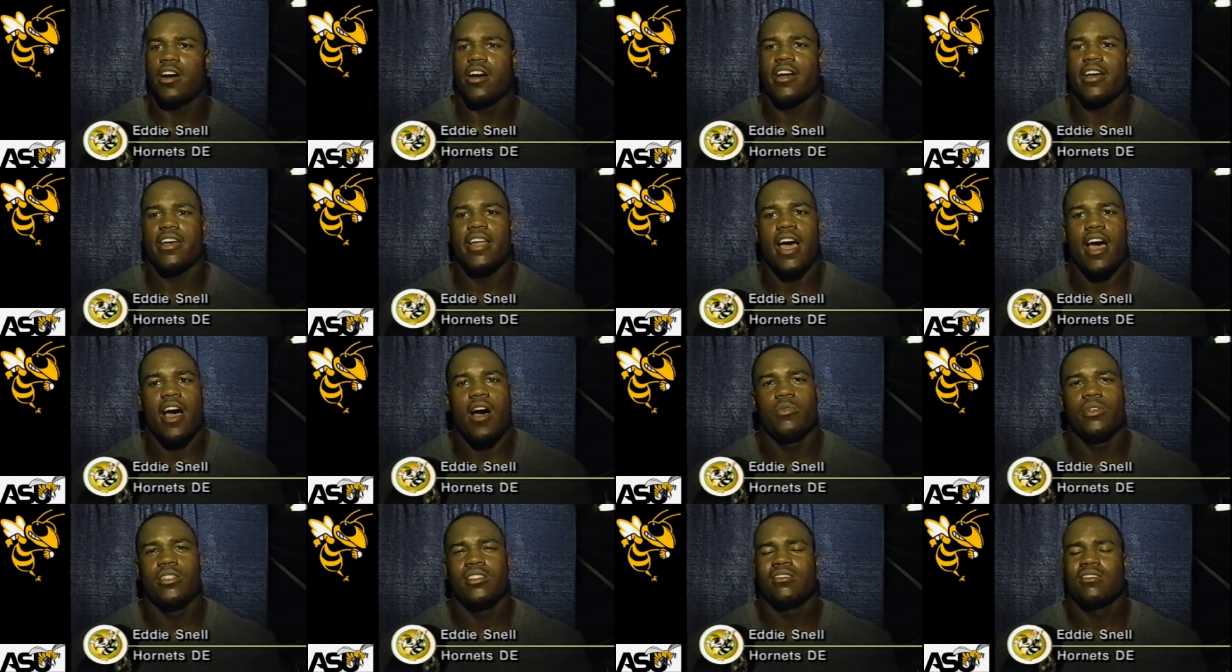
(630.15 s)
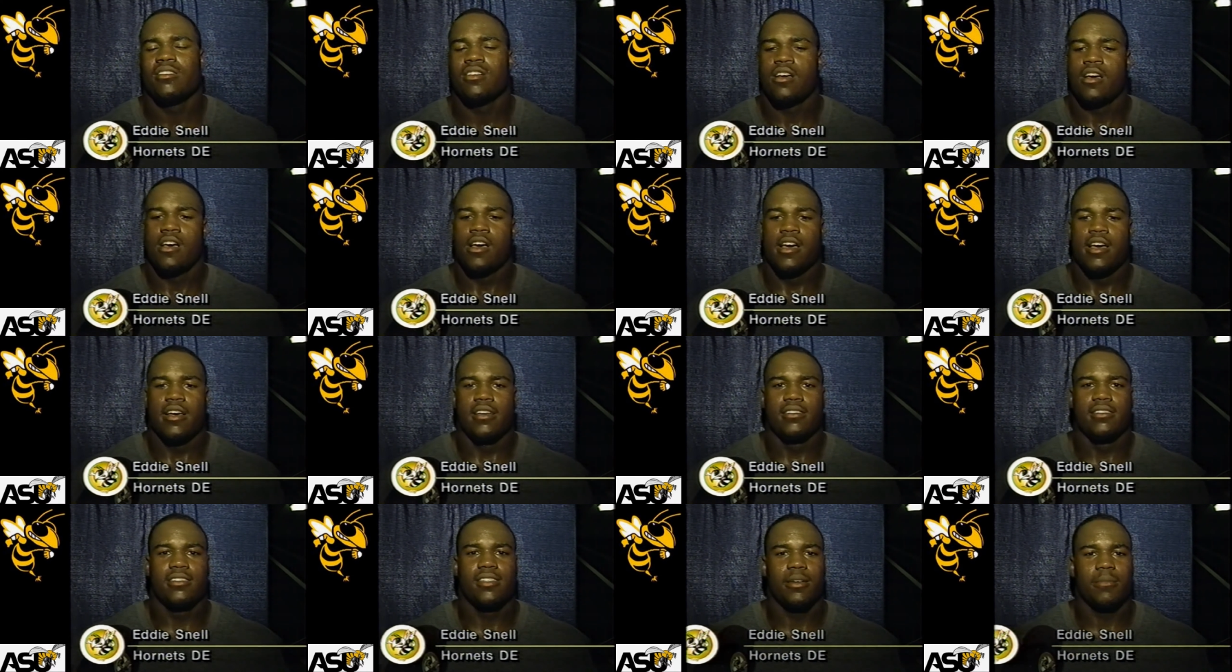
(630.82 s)
We seemed
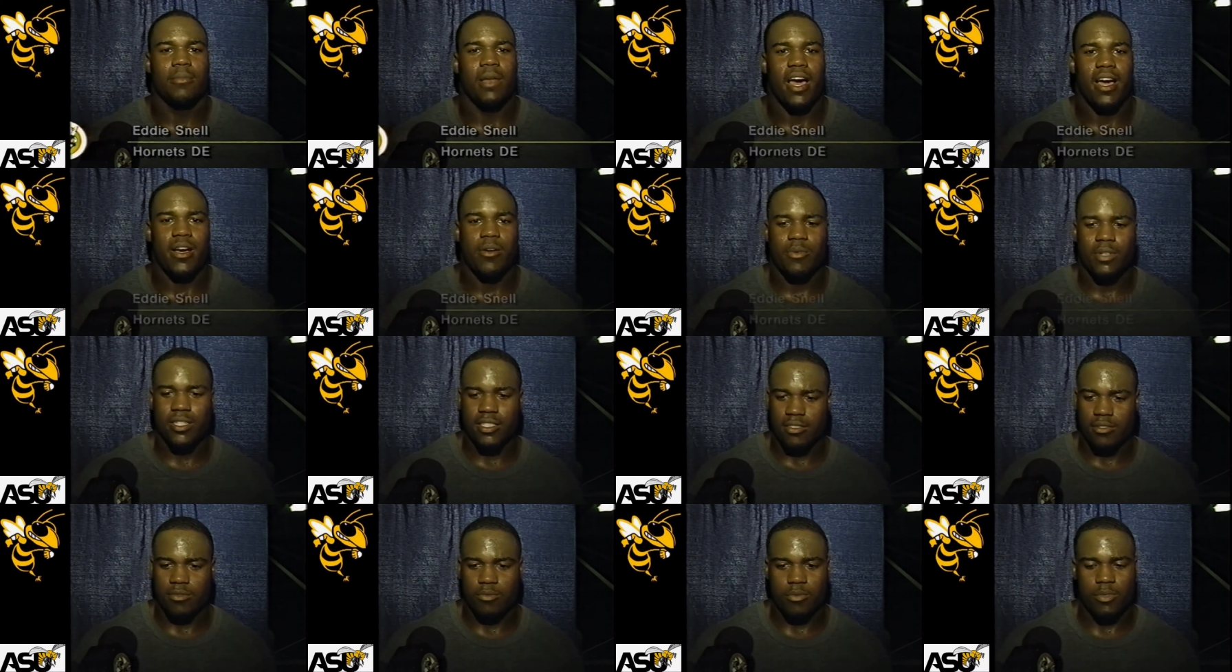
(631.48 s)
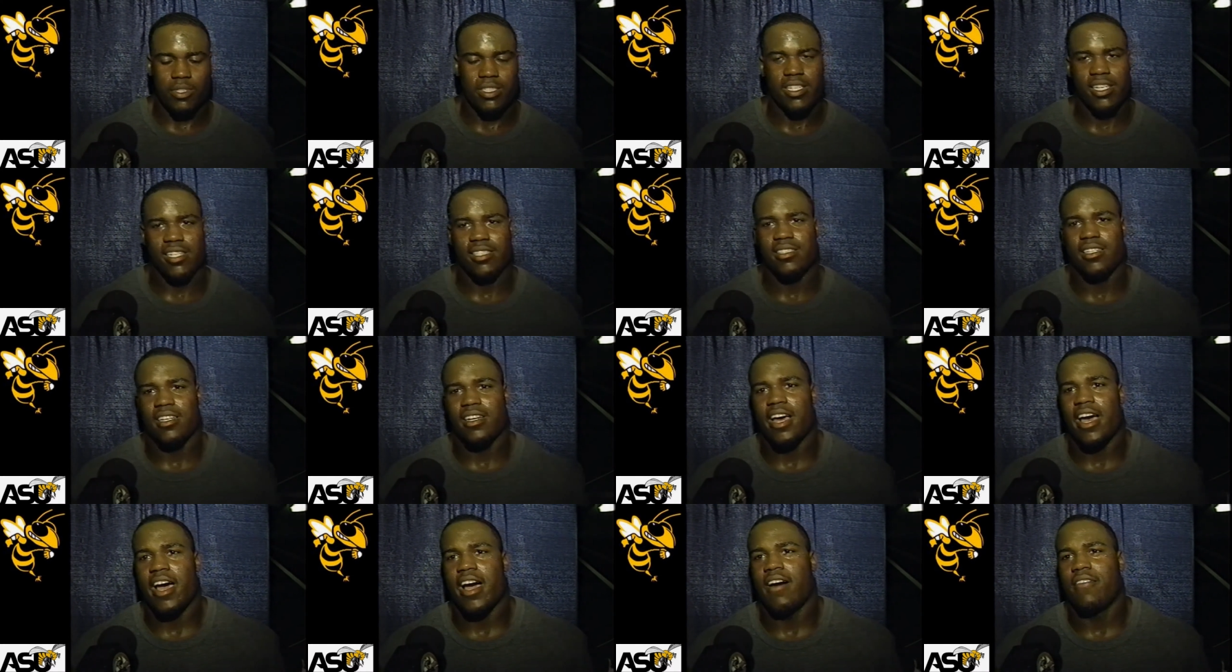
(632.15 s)
like we, we just didn't have
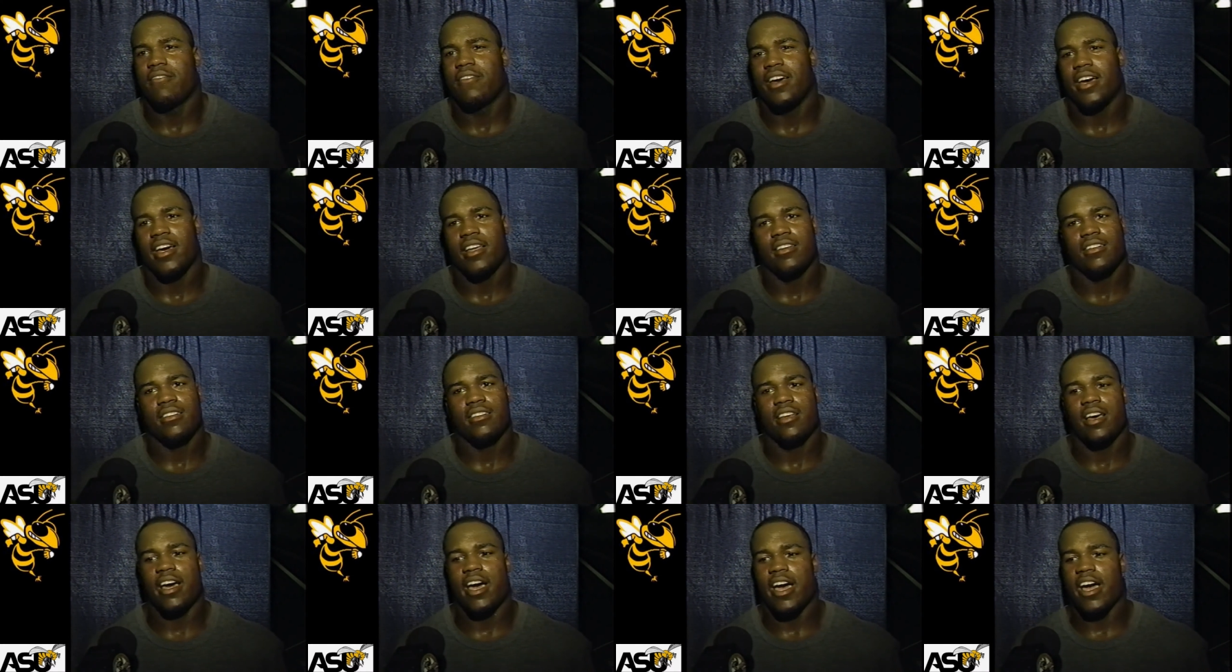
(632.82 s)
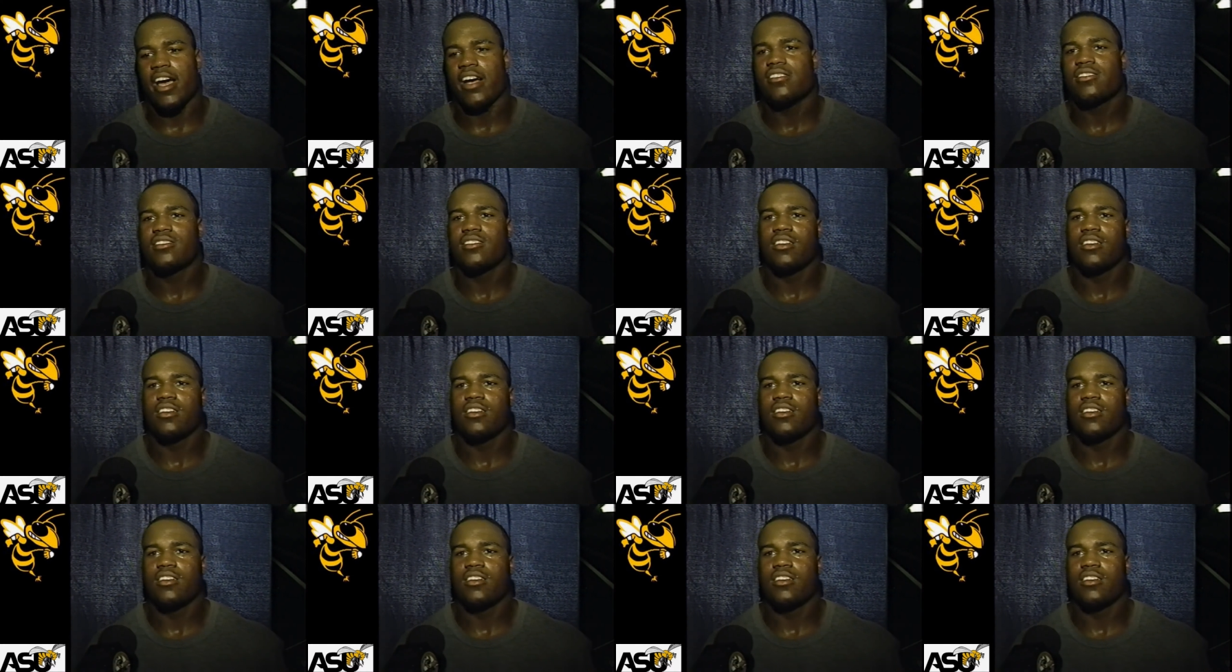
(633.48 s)
that that extra to go.